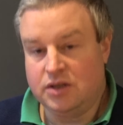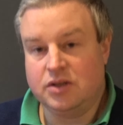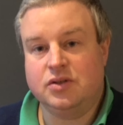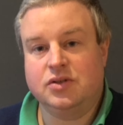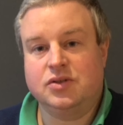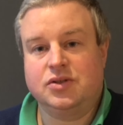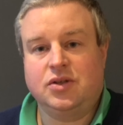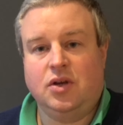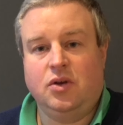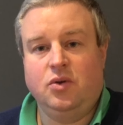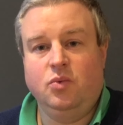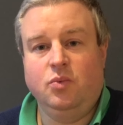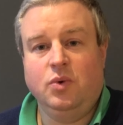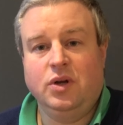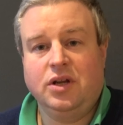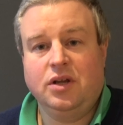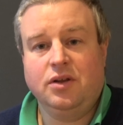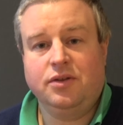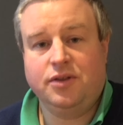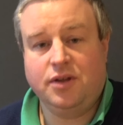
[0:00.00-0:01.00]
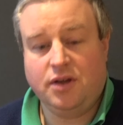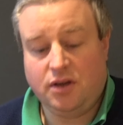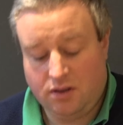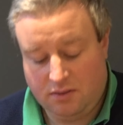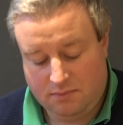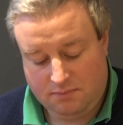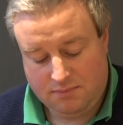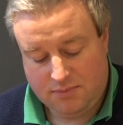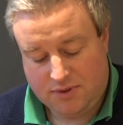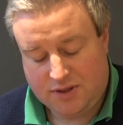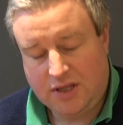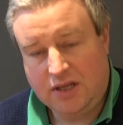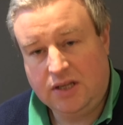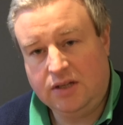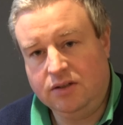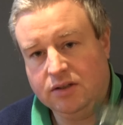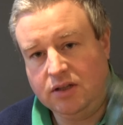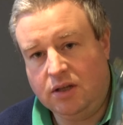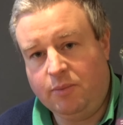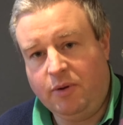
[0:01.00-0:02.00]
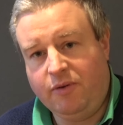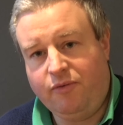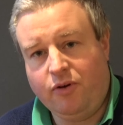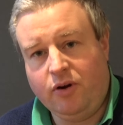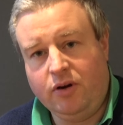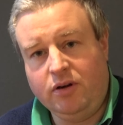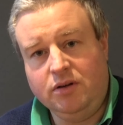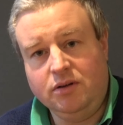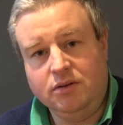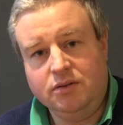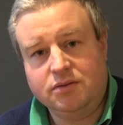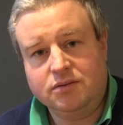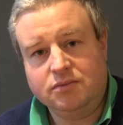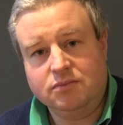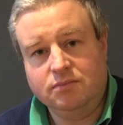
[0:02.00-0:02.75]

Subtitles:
So one other thing that my friend